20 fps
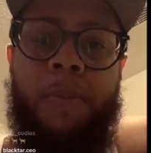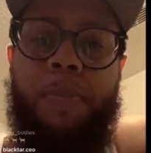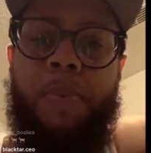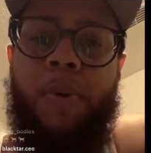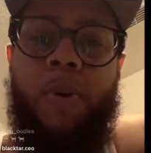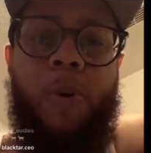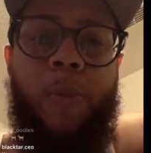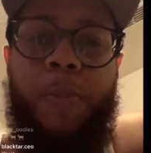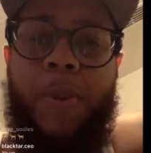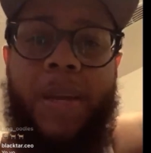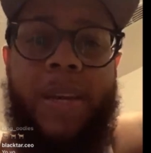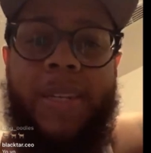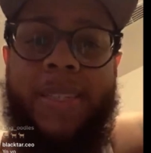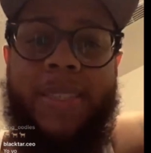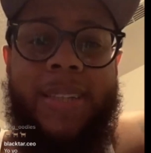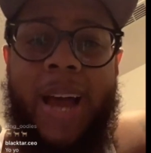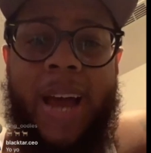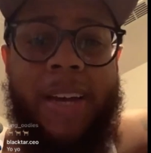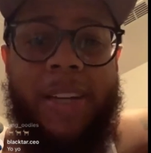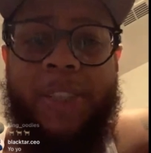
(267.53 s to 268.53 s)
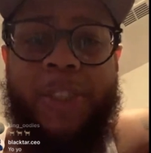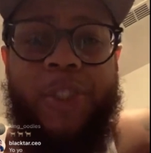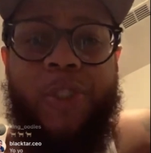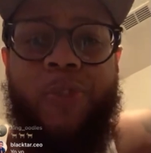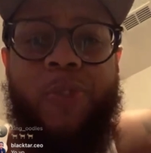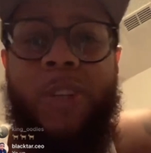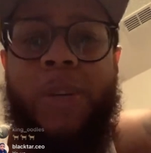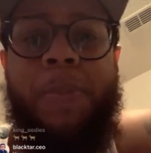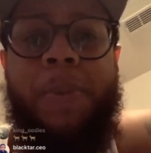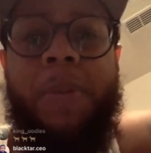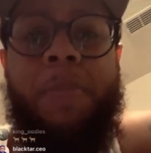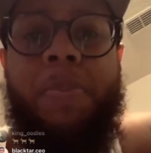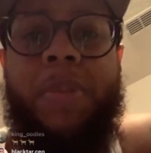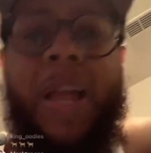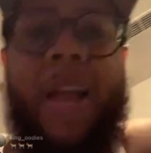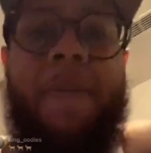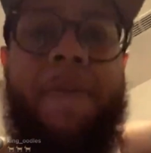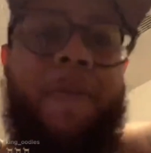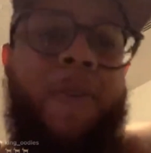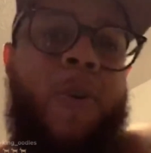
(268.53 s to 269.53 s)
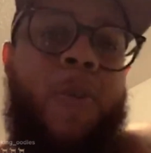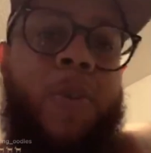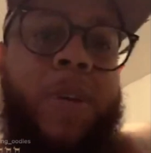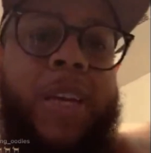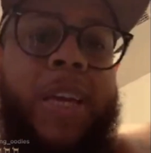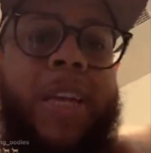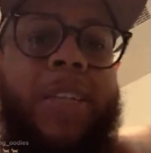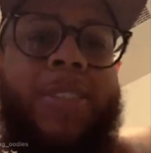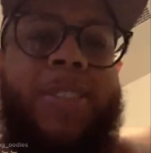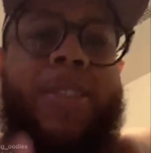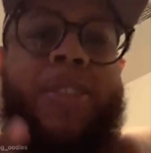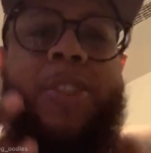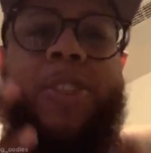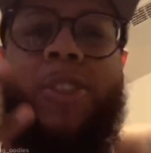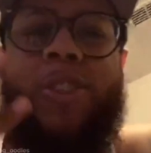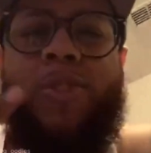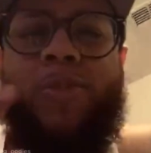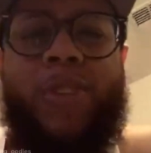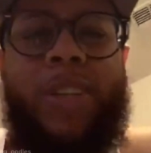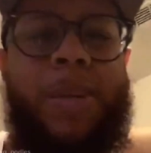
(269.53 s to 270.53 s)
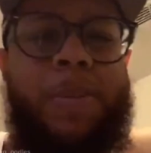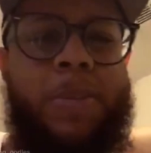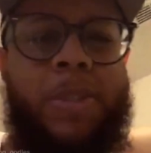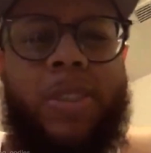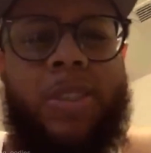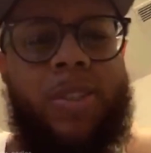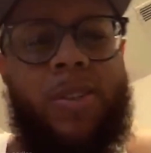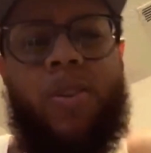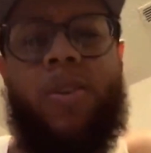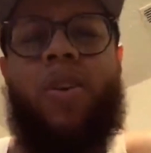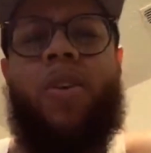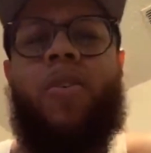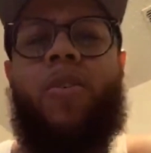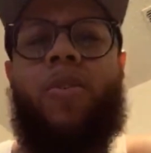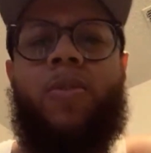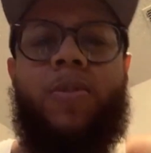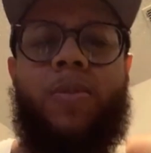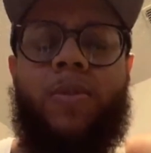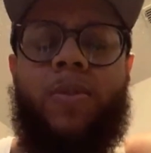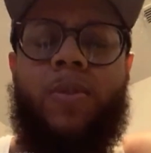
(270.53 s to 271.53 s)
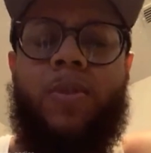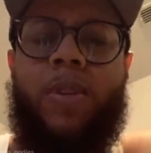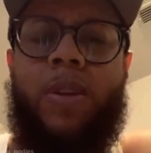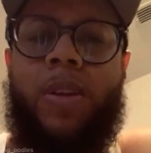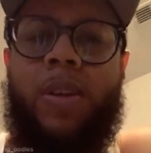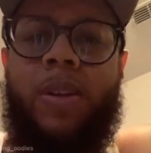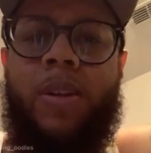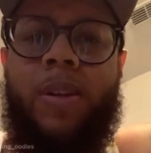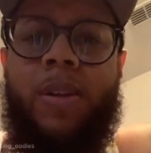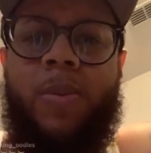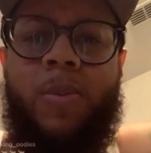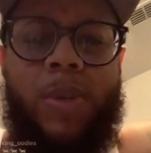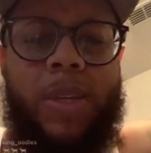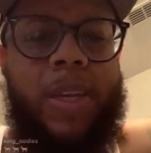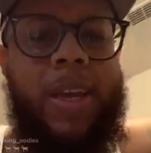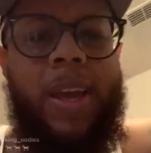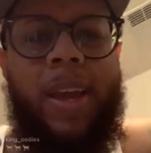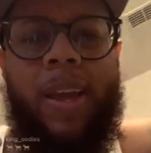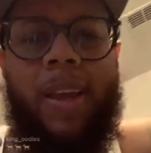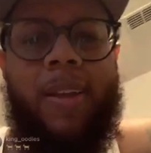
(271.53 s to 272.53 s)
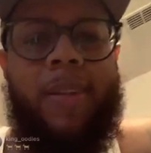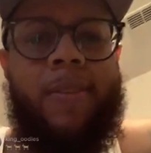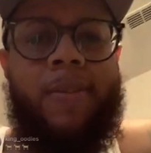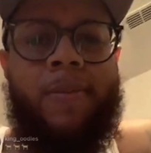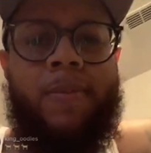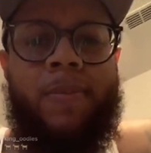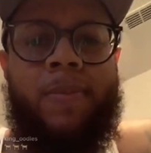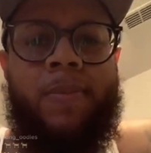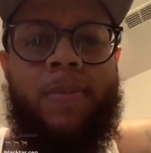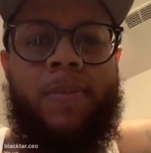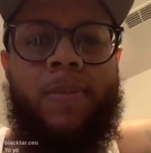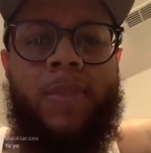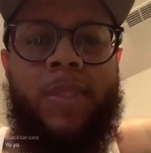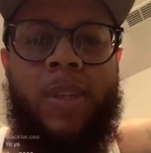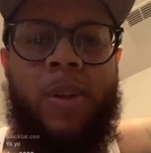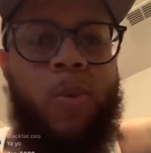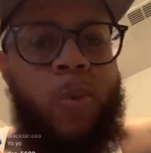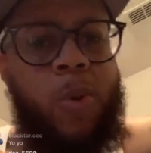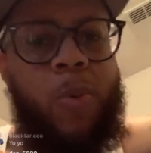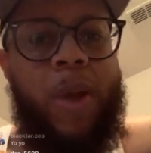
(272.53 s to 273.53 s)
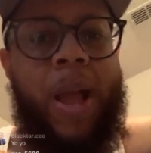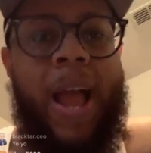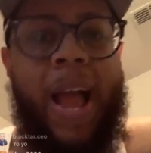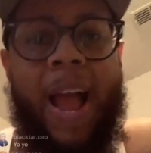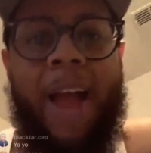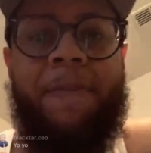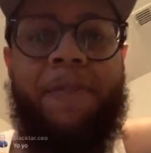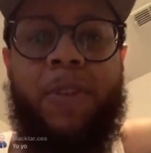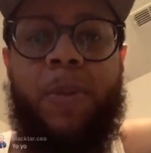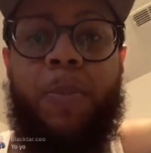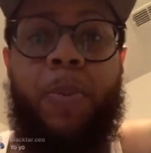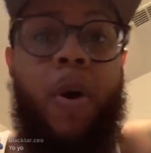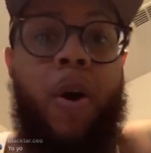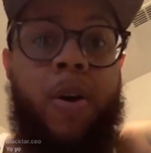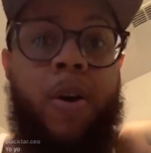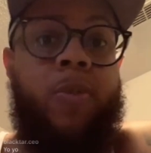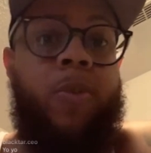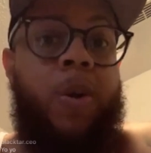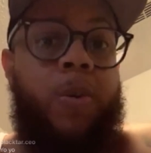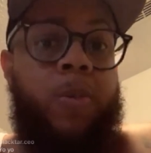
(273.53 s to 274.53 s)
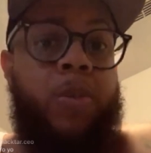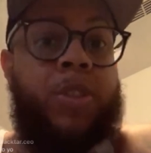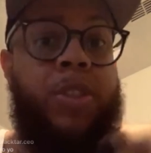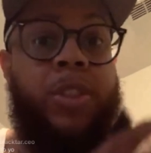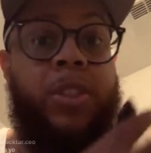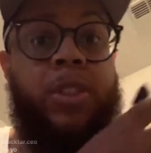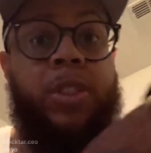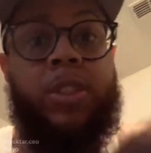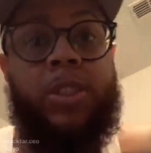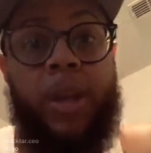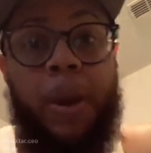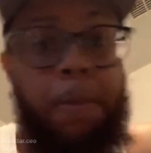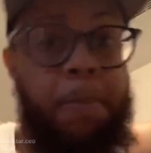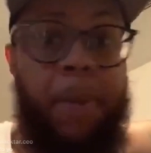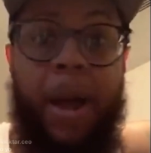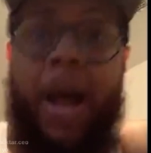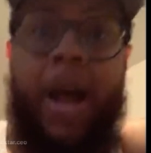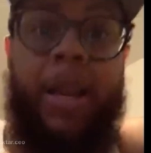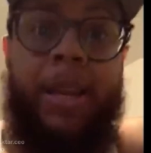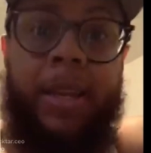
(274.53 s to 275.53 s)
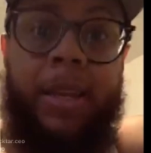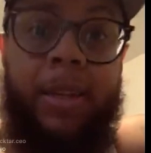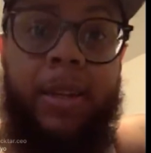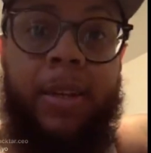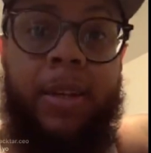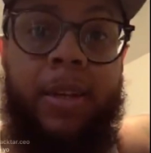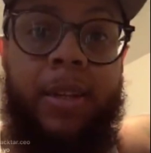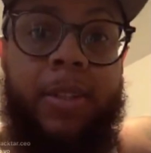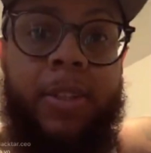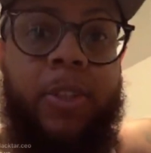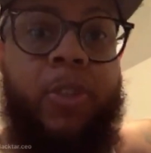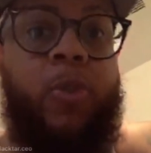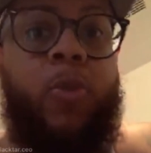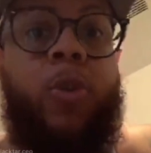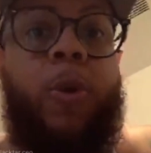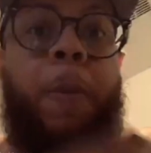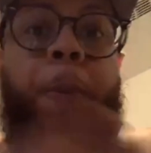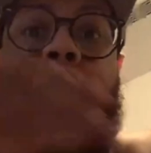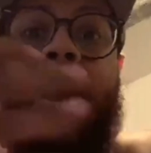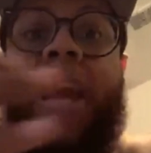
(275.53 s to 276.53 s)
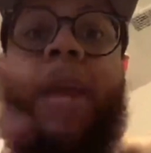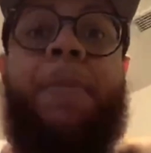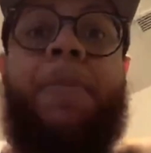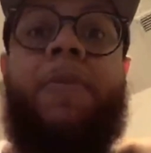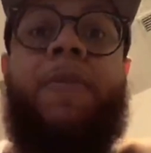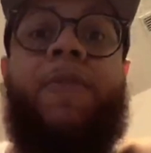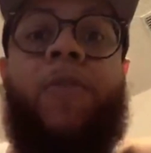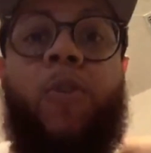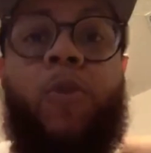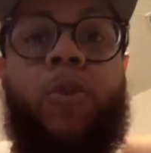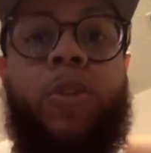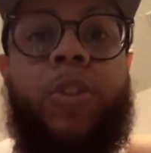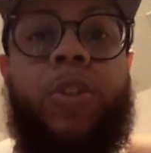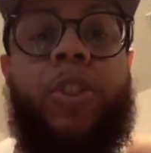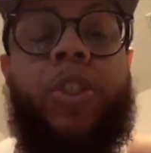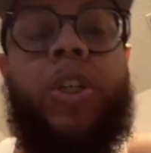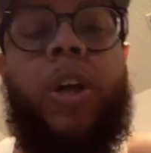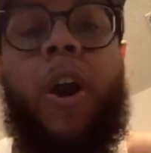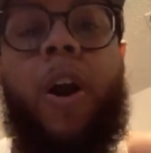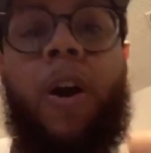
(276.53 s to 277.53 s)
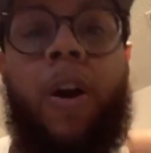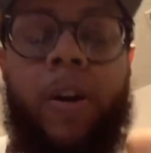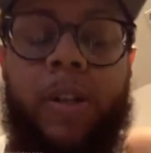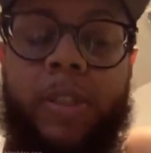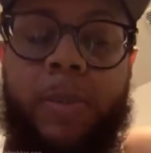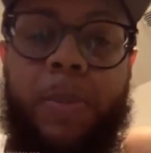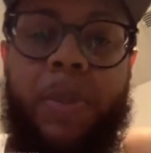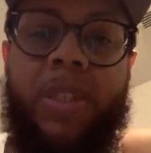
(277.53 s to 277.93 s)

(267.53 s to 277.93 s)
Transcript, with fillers: Bullpen is not a streaming platform. We can't just stream this shit on our own. We can't. We would have to partner up with somebody to do the pay-per-view, to charge.